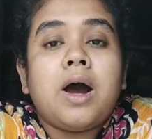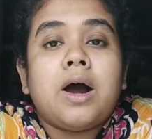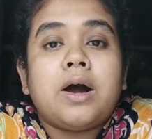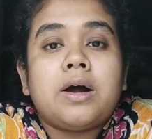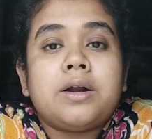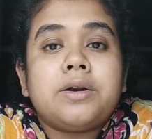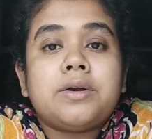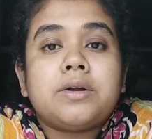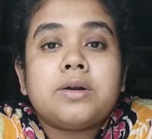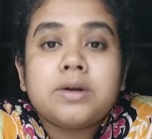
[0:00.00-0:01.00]
are
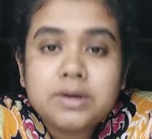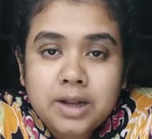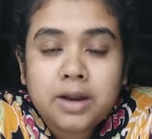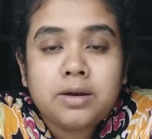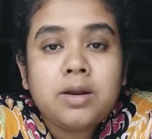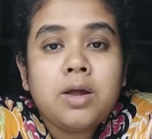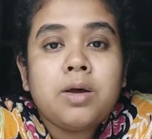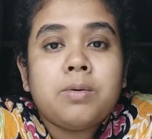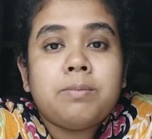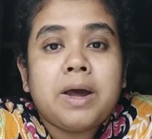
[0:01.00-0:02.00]
done
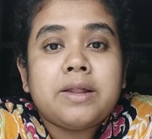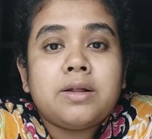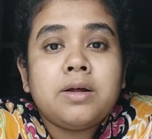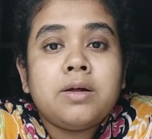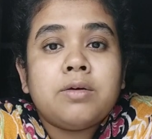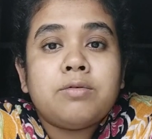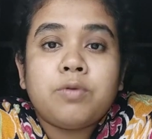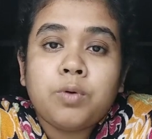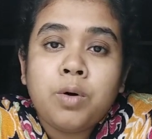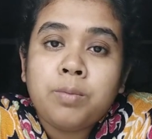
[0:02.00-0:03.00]
by the
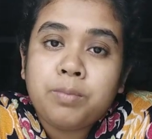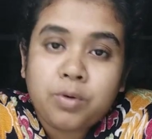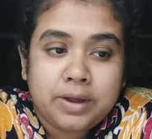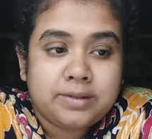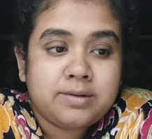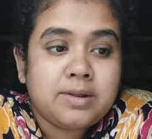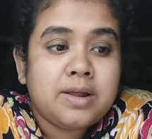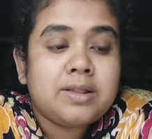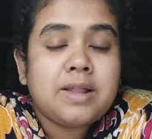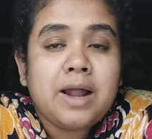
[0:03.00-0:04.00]
4 points,
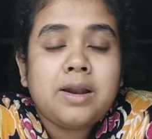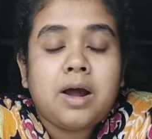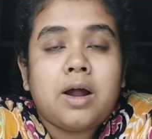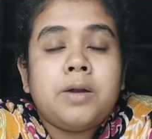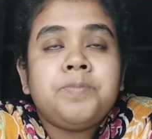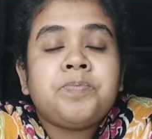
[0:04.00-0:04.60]
that are